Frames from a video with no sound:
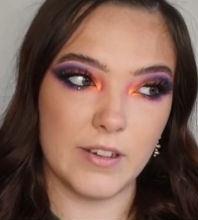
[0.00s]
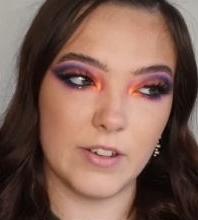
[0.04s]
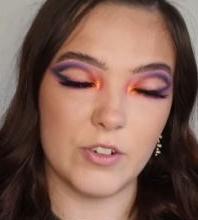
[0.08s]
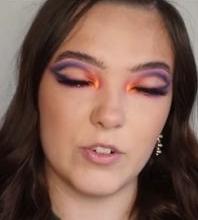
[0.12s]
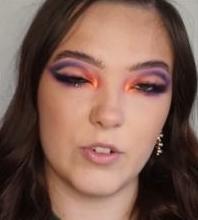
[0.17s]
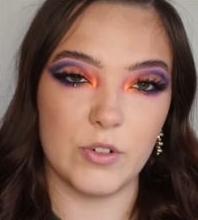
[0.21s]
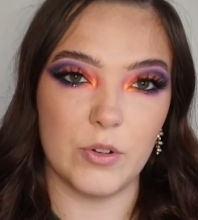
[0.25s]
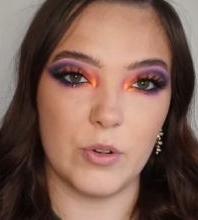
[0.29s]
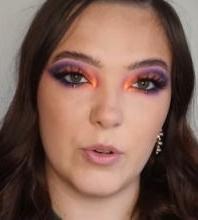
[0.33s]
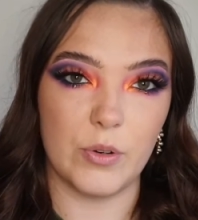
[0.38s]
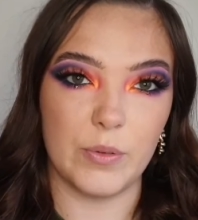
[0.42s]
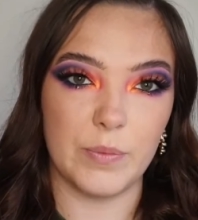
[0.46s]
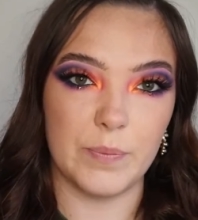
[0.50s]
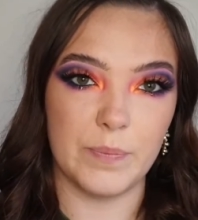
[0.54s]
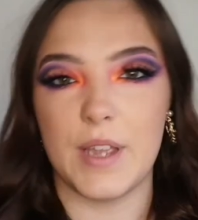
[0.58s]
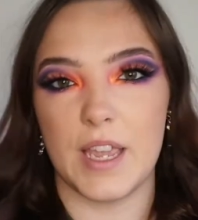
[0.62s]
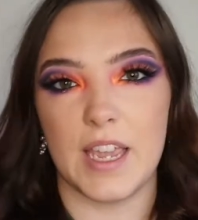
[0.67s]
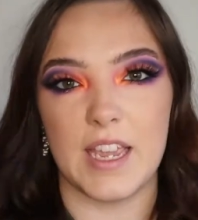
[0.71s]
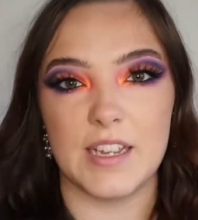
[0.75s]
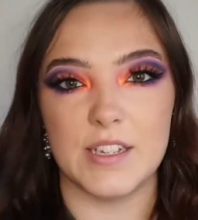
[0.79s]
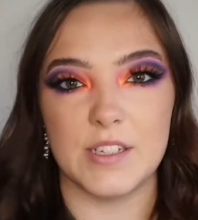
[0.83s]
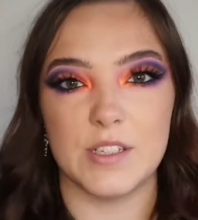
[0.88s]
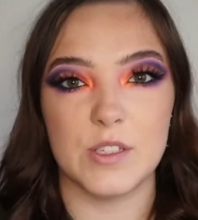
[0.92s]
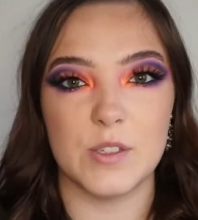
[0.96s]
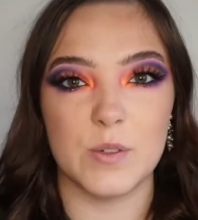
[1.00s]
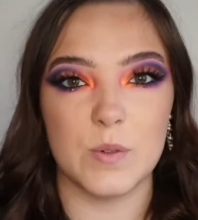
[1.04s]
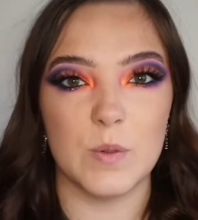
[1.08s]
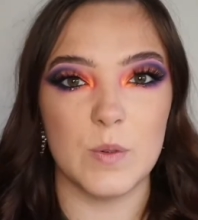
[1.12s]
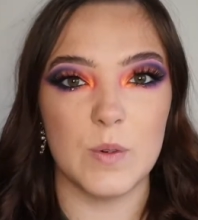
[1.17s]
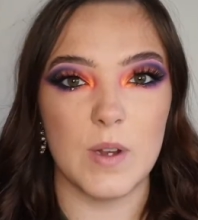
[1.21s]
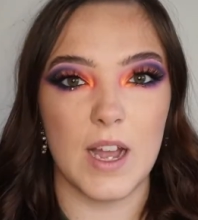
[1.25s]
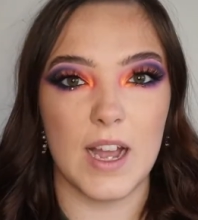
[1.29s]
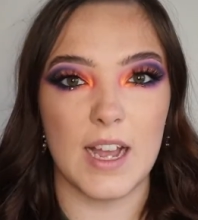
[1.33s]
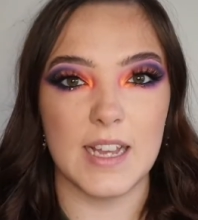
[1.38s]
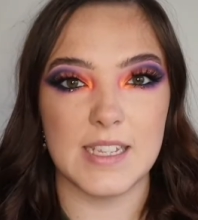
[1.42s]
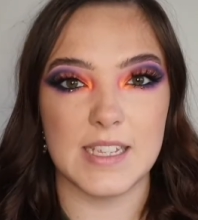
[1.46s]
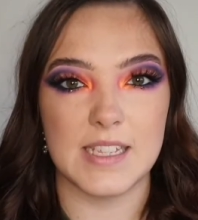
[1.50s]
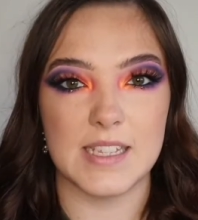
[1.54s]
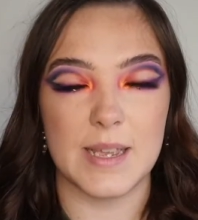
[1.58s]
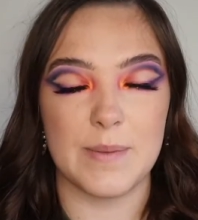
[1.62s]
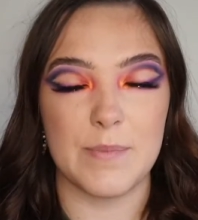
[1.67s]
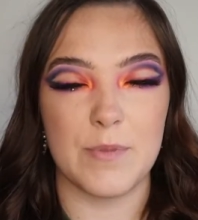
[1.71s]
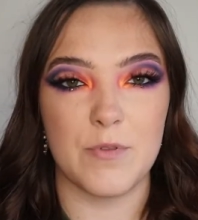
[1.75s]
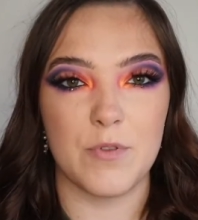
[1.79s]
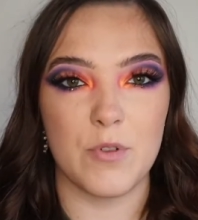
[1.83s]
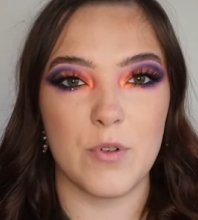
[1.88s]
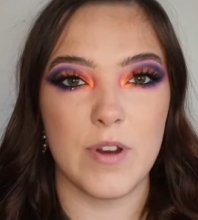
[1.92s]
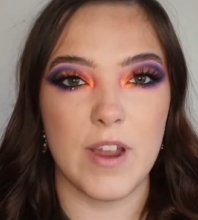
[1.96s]
I don't know. Okay, so as I said
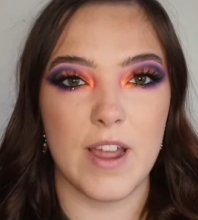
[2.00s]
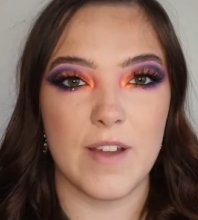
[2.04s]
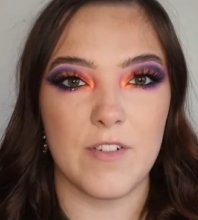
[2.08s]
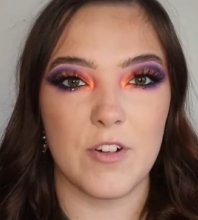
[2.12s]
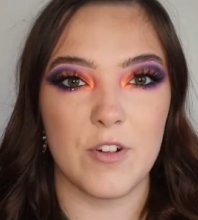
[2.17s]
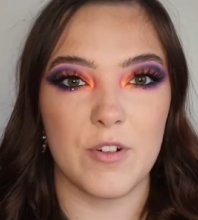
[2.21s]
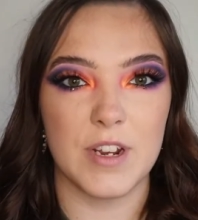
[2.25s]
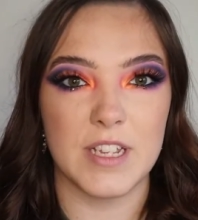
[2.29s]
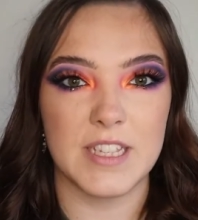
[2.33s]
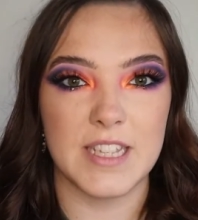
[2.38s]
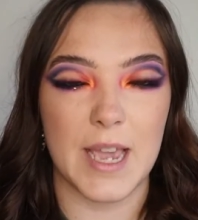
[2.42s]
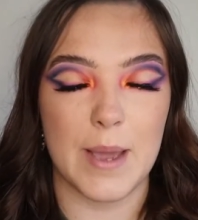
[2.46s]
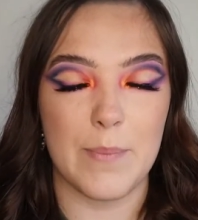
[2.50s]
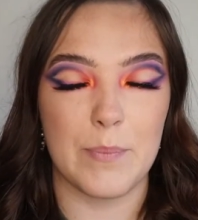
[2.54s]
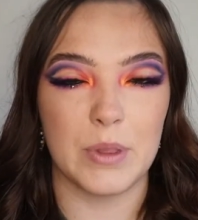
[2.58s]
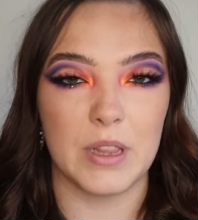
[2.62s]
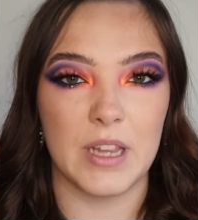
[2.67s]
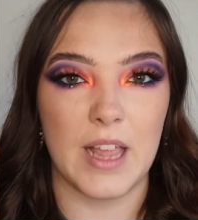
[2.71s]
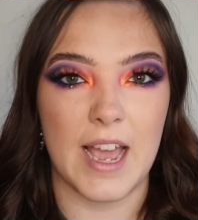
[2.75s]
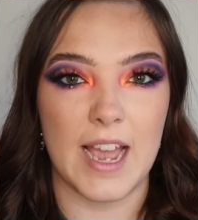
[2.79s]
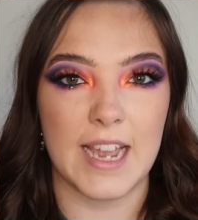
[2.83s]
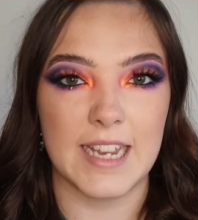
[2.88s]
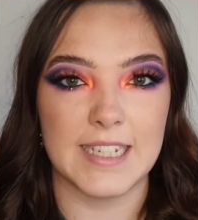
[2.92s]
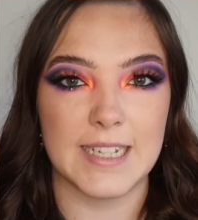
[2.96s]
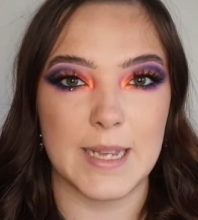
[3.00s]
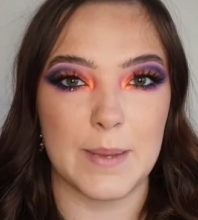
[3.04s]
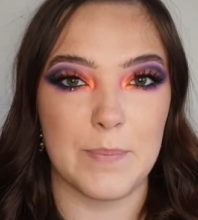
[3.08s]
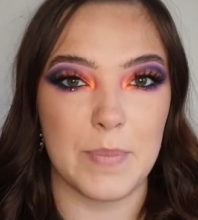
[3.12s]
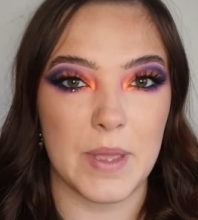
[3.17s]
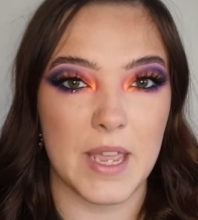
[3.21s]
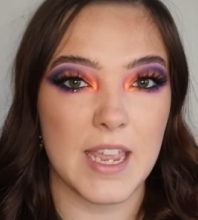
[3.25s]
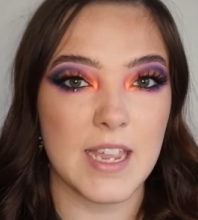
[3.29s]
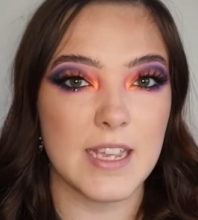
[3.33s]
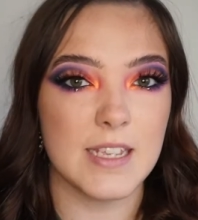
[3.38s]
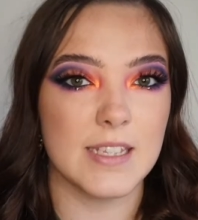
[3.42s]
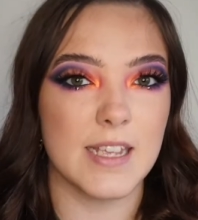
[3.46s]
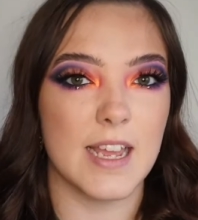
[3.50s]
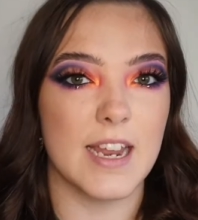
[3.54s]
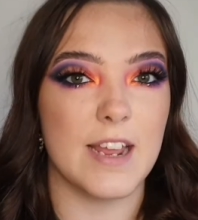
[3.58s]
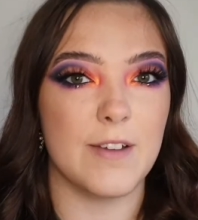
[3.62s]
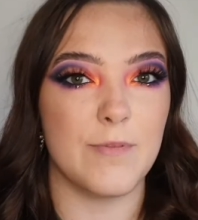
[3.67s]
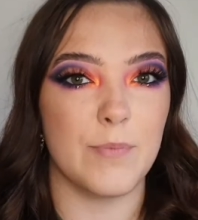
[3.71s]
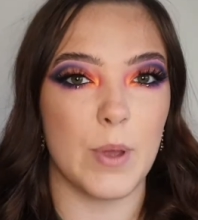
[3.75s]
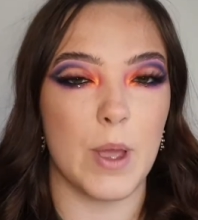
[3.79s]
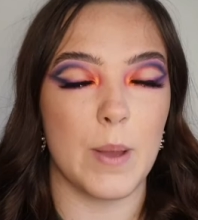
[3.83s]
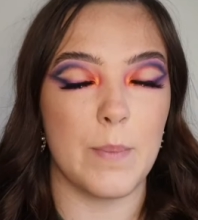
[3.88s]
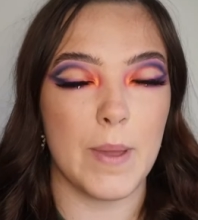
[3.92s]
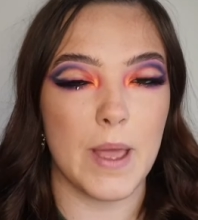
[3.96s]
before, I've already applied a base and
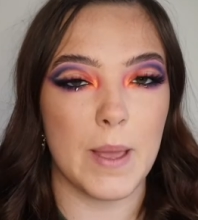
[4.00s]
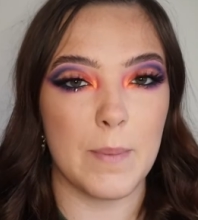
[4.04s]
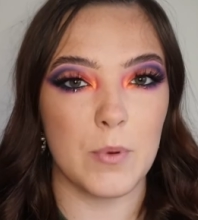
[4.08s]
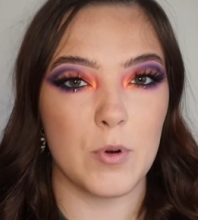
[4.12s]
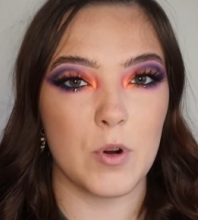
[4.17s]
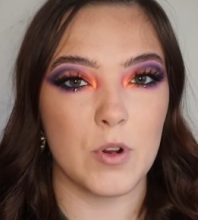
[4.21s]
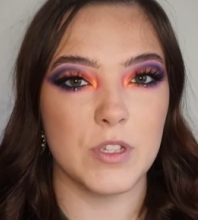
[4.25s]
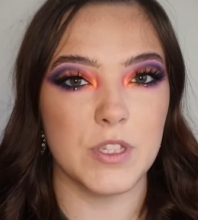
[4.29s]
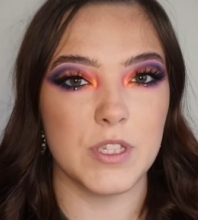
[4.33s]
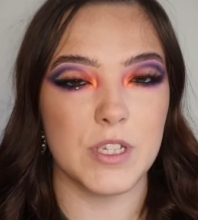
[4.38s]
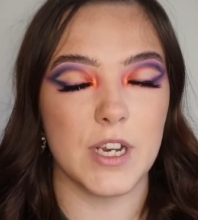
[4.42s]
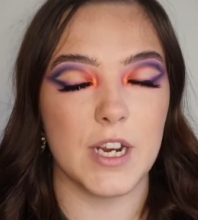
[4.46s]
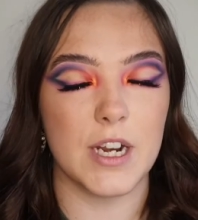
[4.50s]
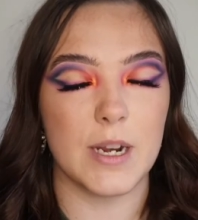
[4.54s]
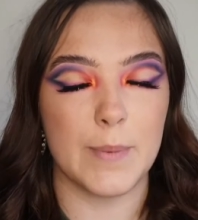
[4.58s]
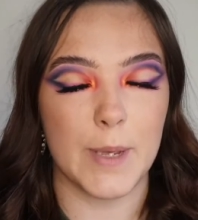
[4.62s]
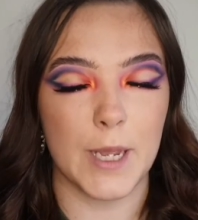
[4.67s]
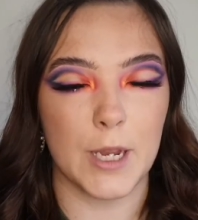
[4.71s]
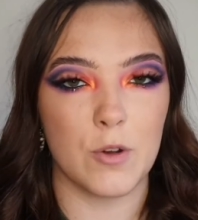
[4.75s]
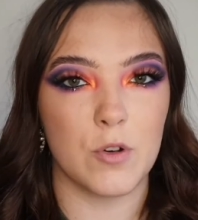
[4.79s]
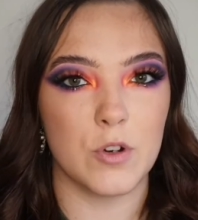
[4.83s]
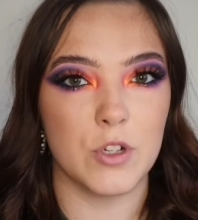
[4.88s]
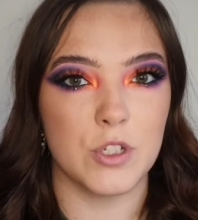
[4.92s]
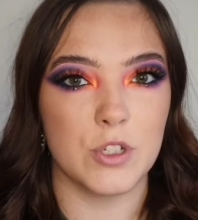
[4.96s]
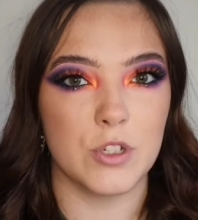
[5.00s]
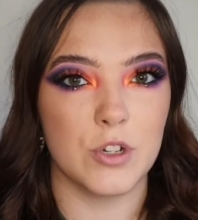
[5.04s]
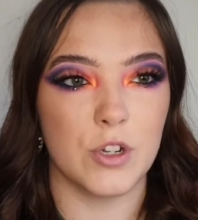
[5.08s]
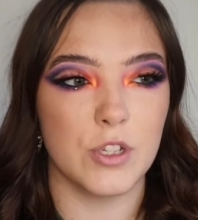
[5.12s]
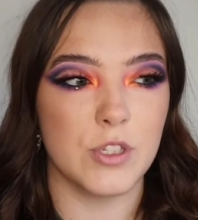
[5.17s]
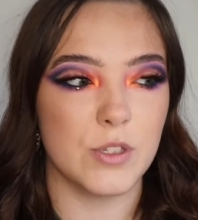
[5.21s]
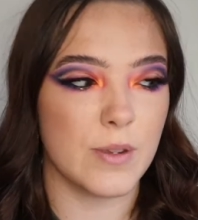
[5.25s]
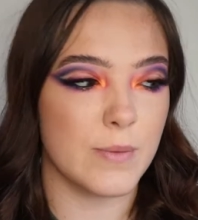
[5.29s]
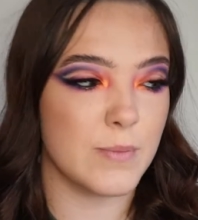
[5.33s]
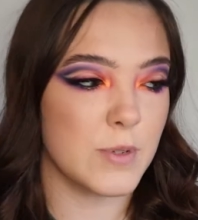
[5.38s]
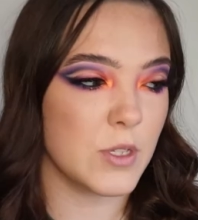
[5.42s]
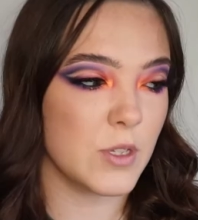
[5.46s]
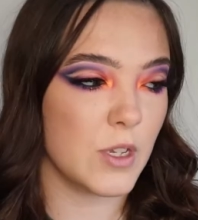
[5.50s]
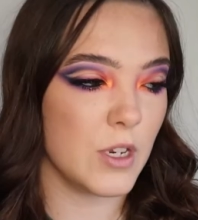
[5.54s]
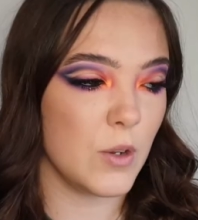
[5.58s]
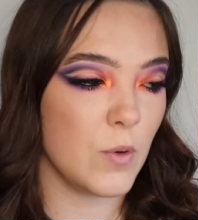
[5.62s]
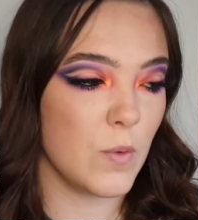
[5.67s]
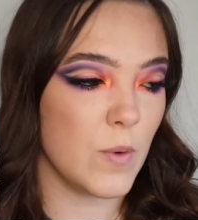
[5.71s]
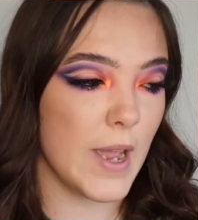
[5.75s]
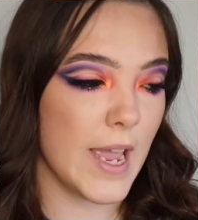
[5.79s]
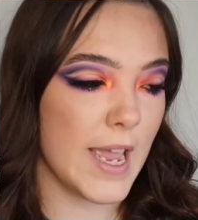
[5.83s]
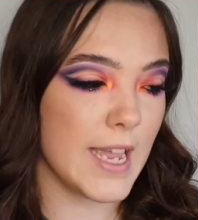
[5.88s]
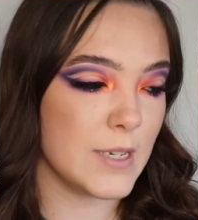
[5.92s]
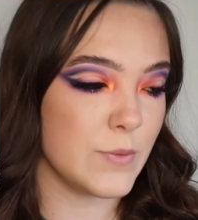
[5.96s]
I've put a bit of bronzer and a bit of contour on, so I'm just going to
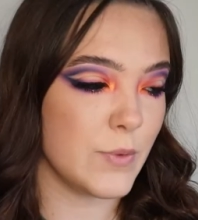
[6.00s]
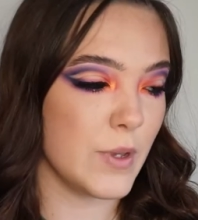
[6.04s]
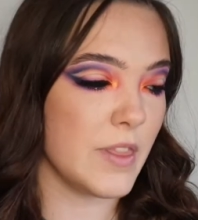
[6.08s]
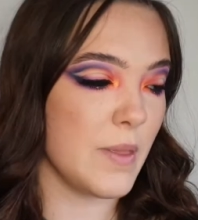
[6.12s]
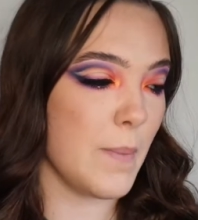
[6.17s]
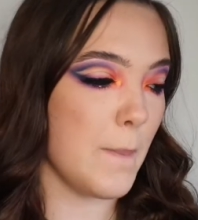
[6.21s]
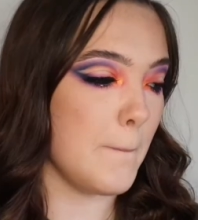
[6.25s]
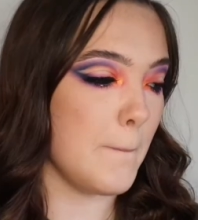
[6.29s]
go ahead with